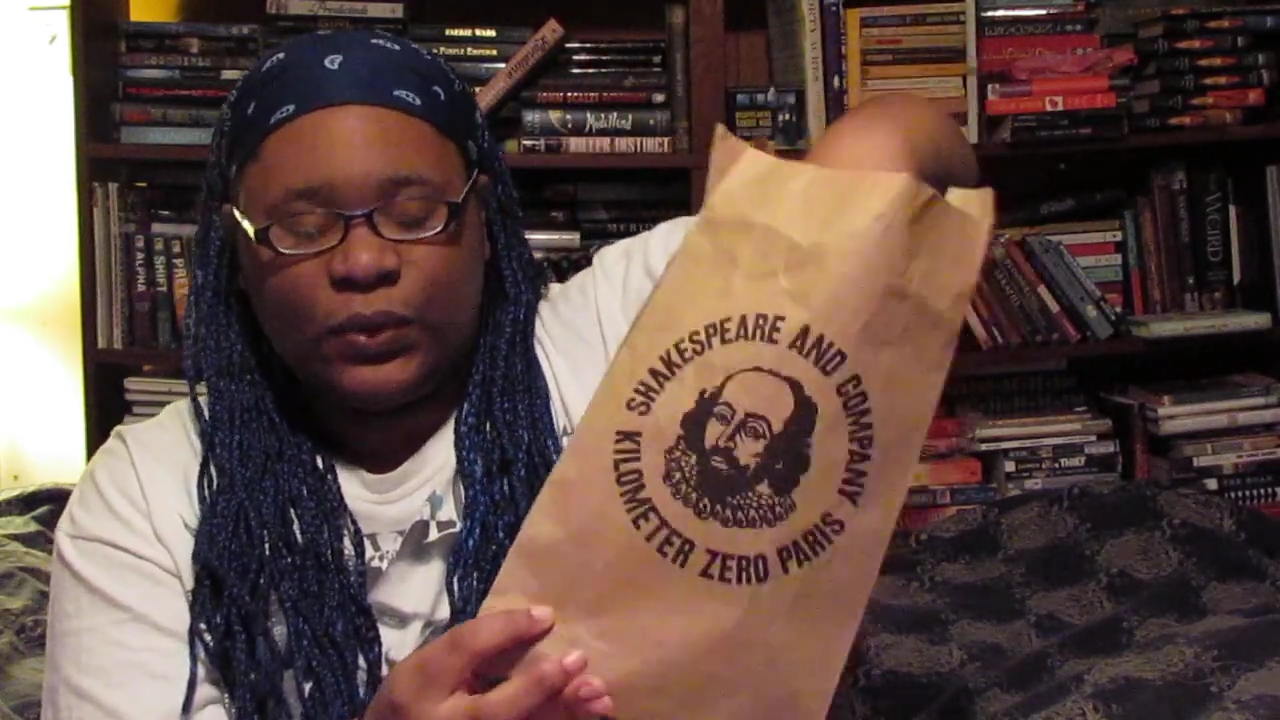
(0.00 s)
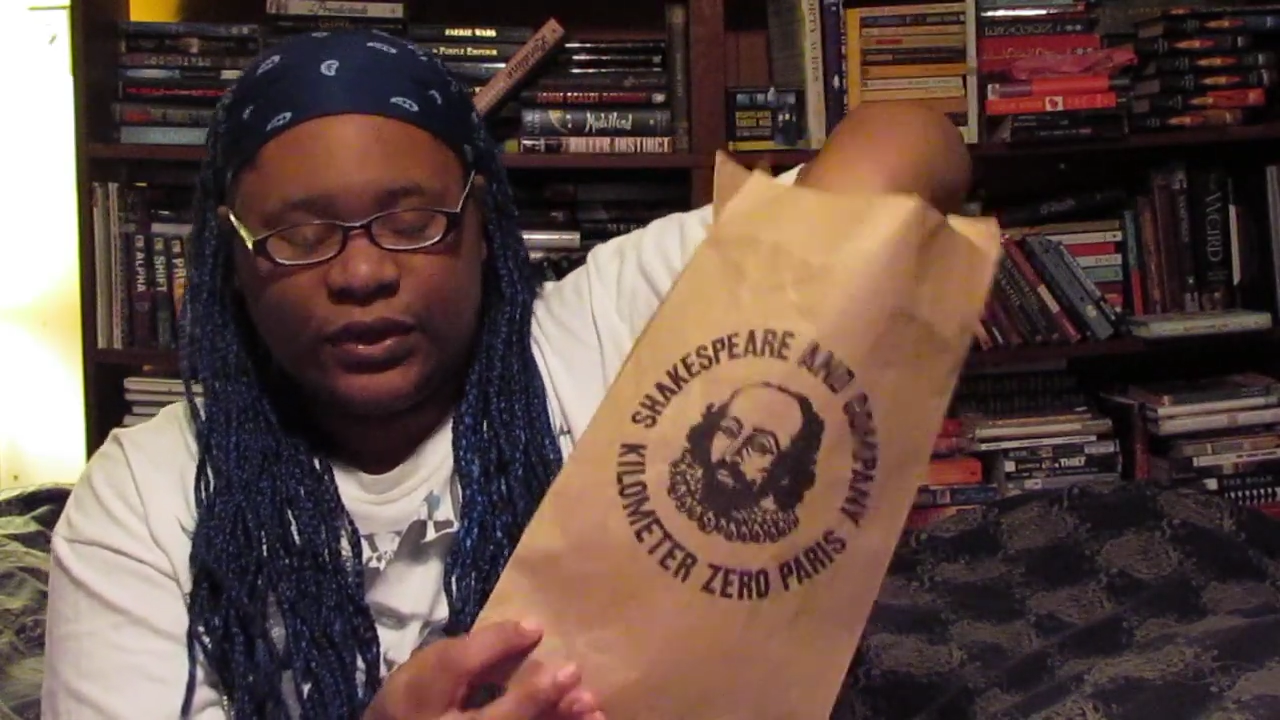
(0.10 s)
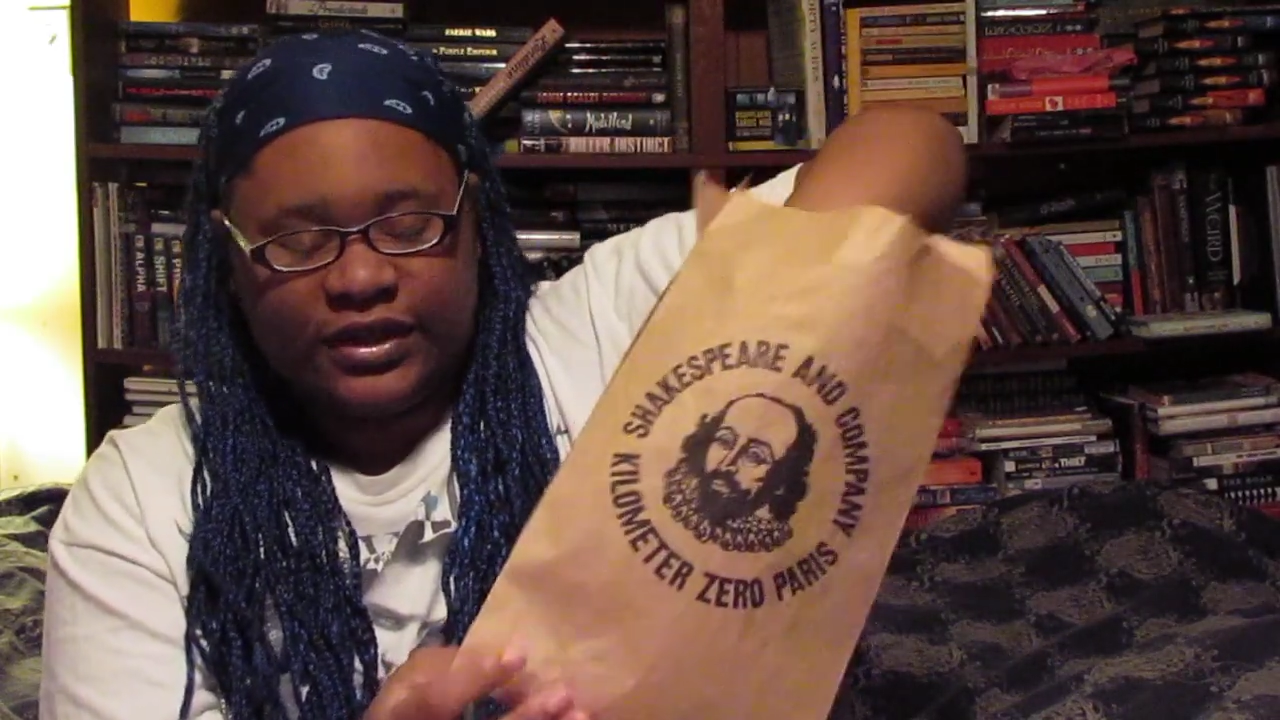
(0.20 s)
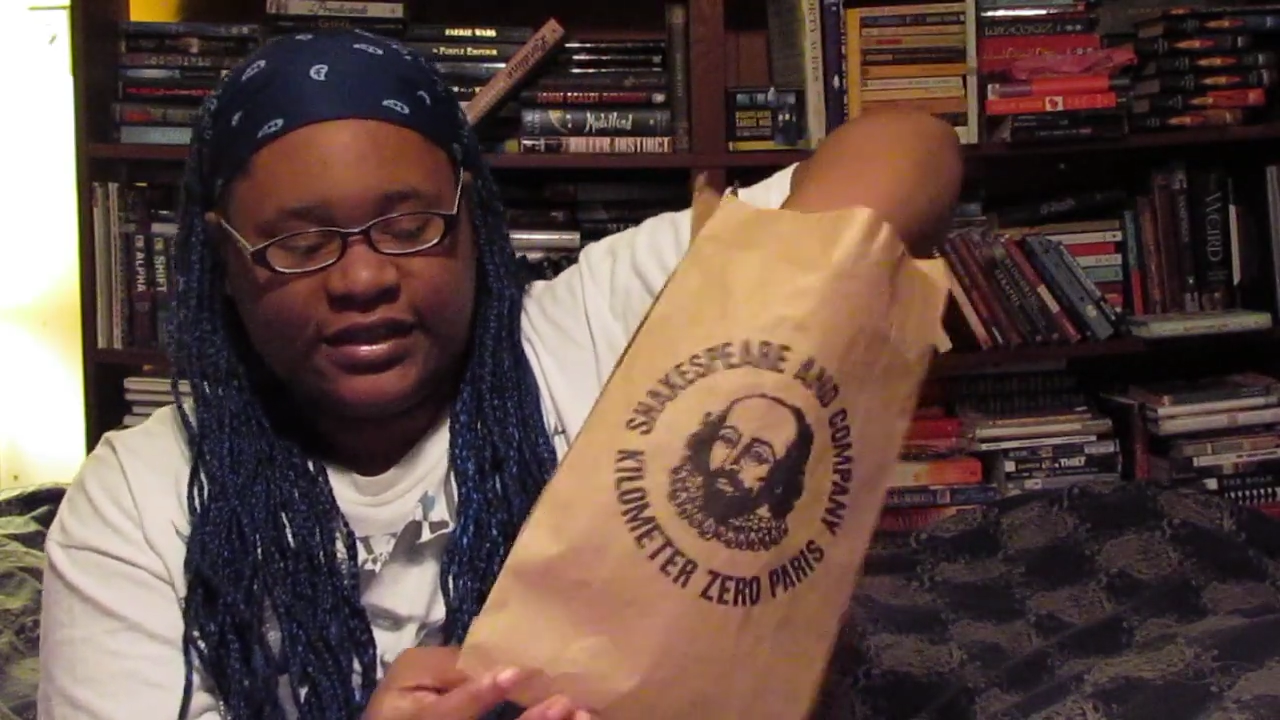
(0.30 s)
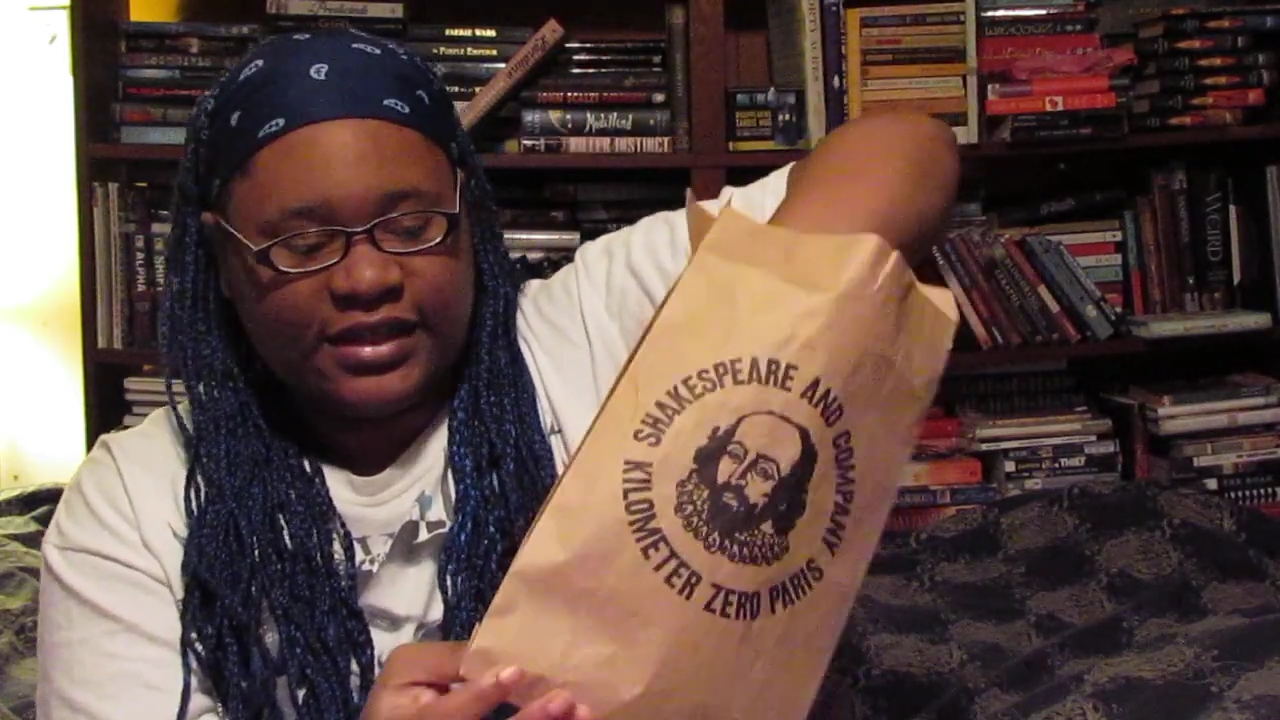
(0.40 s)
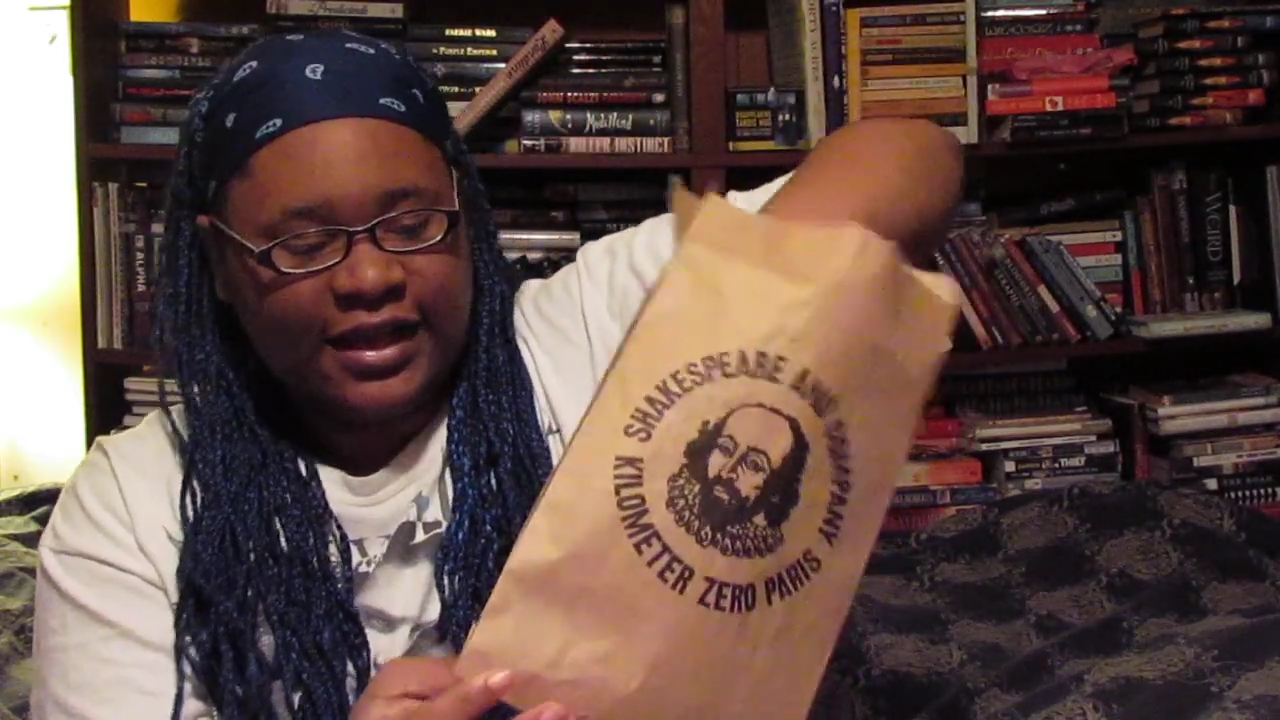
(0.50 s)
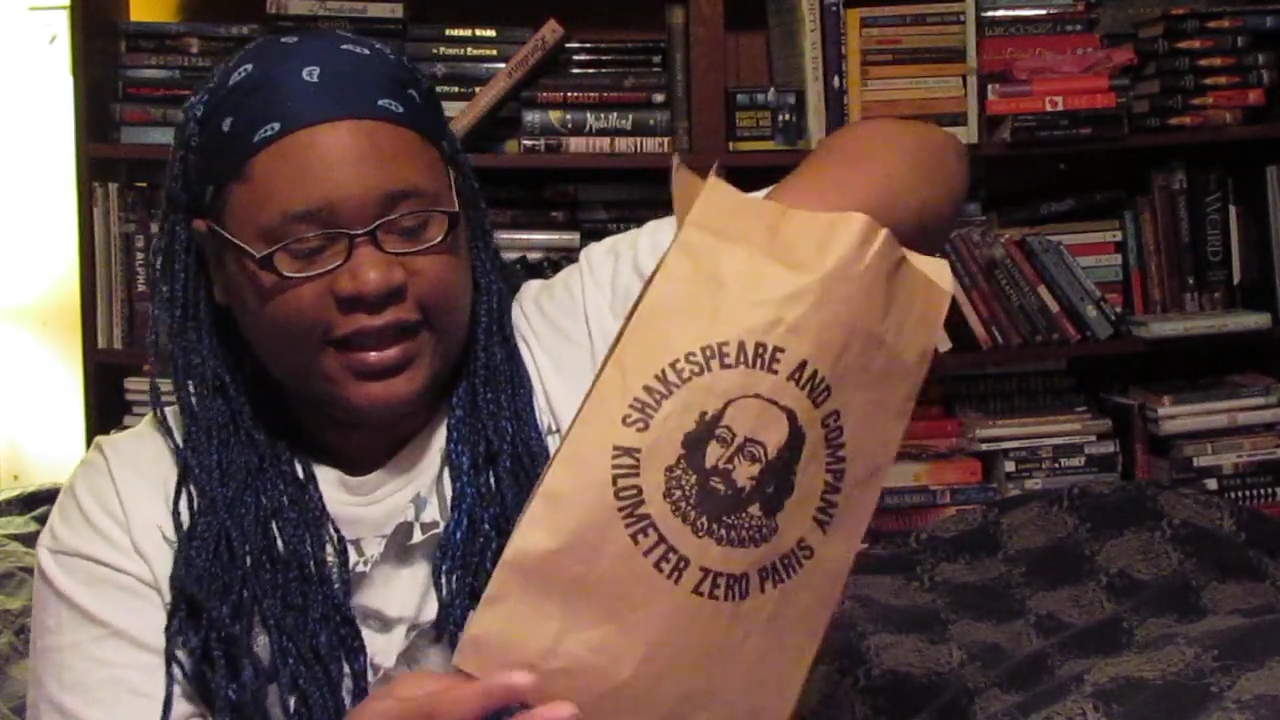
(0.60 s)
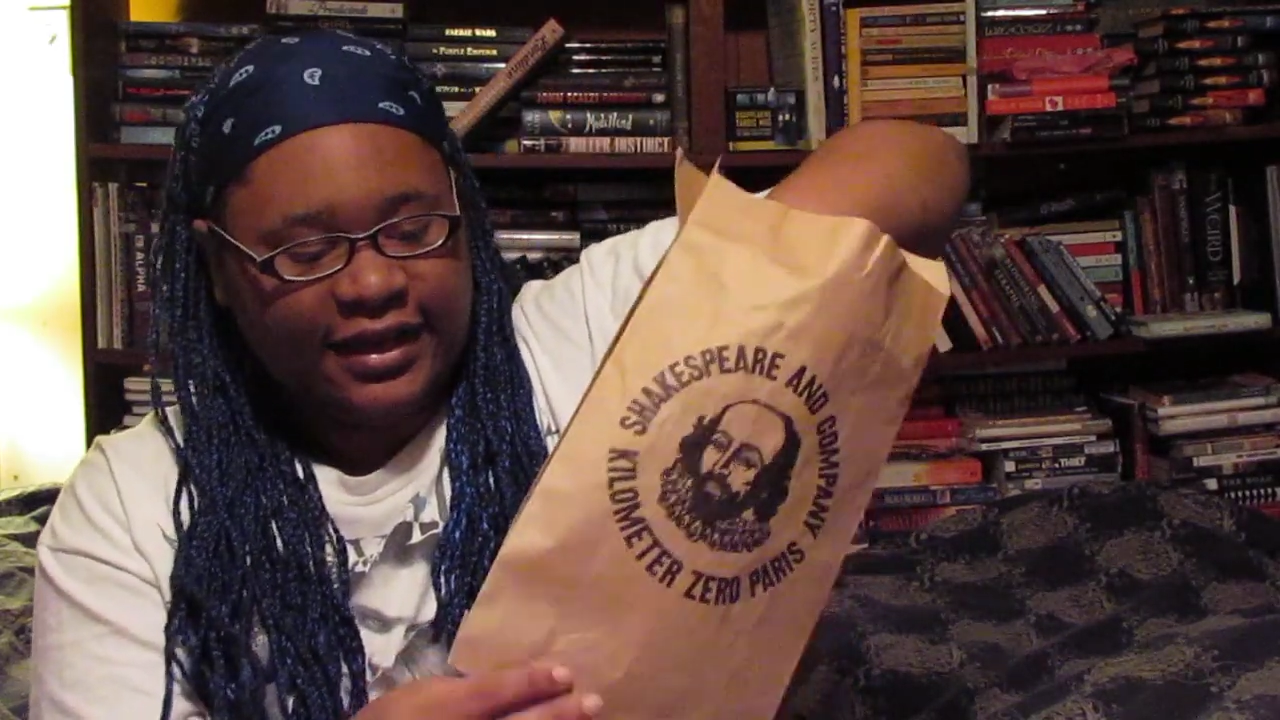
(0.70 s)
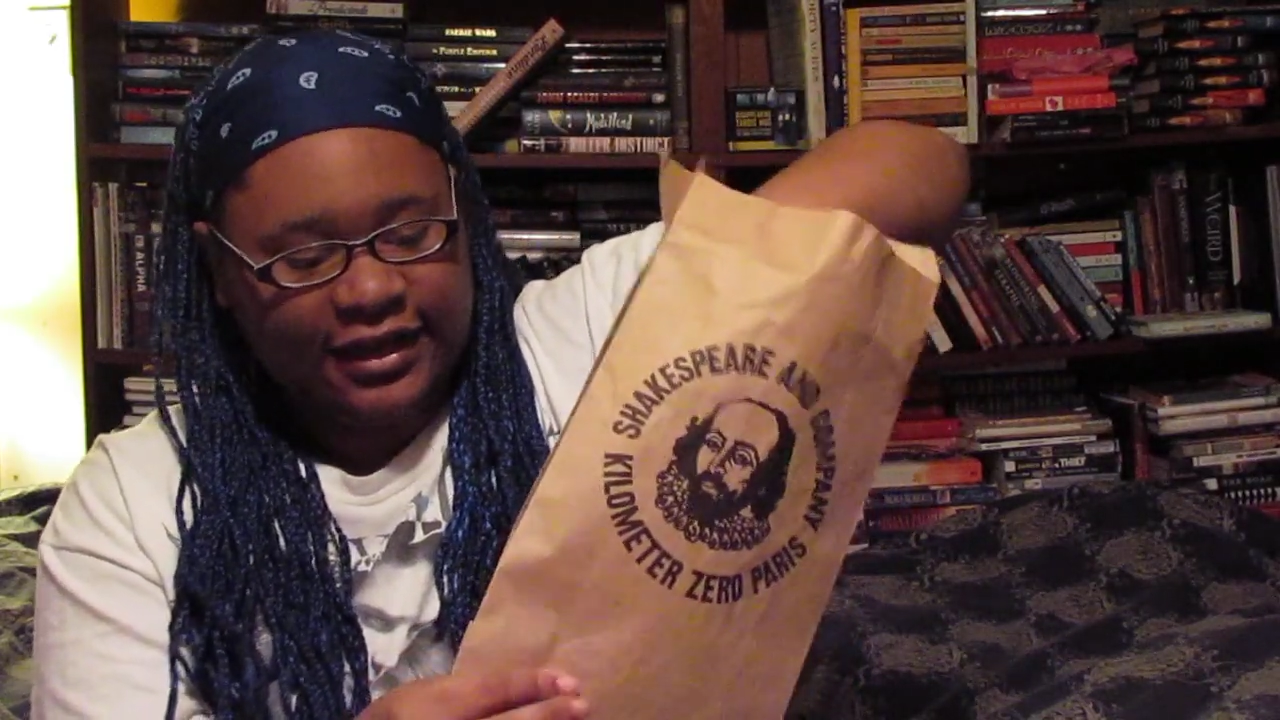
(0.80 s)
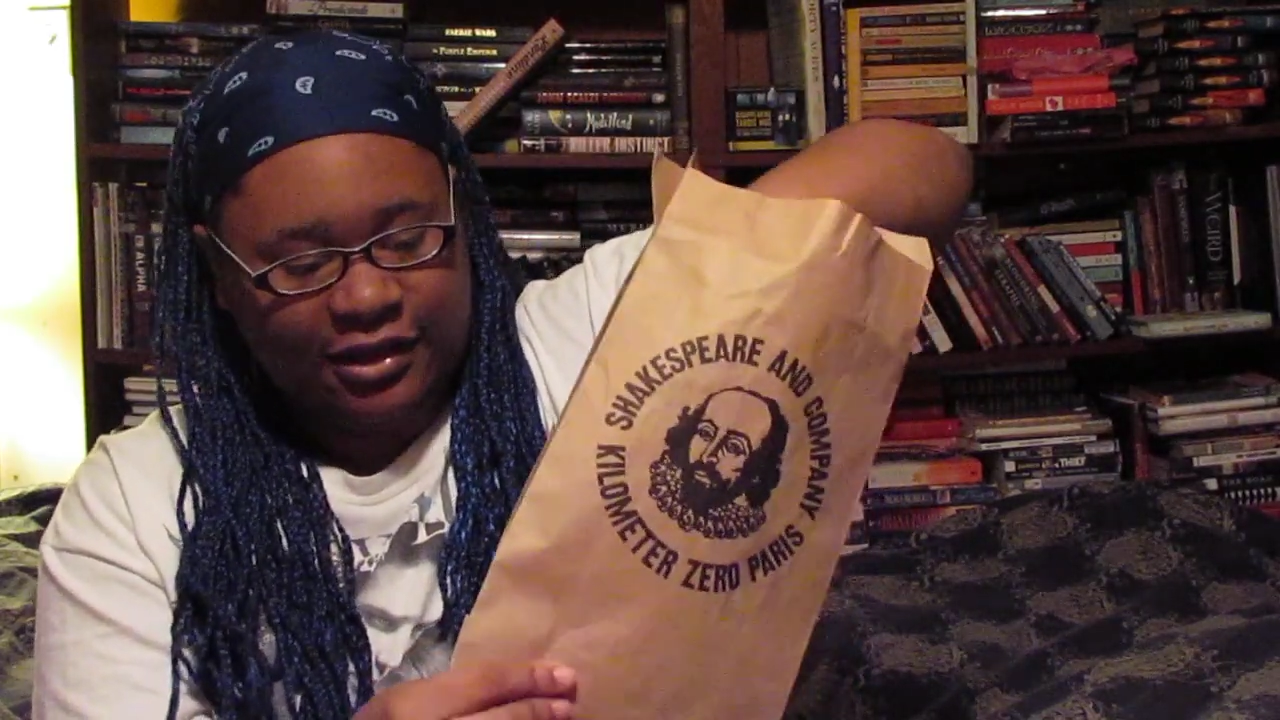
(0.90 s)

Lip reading: course I like